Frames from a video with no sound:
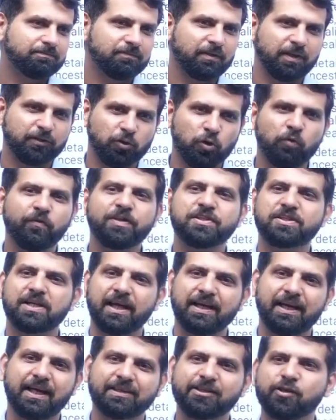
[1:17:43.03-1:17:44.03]
through which
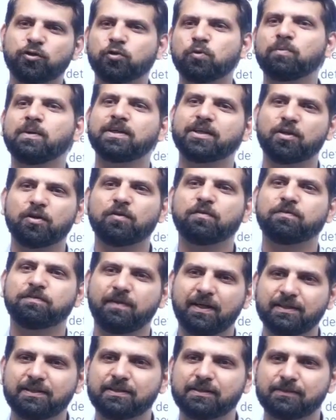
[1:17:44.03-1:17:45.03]
line, either through mother or
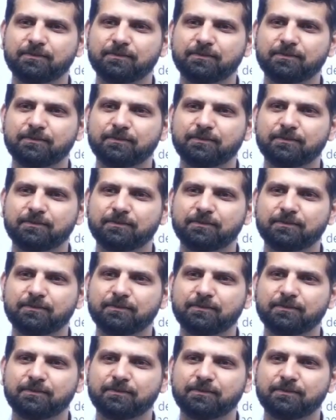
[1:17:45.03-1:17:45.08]
father.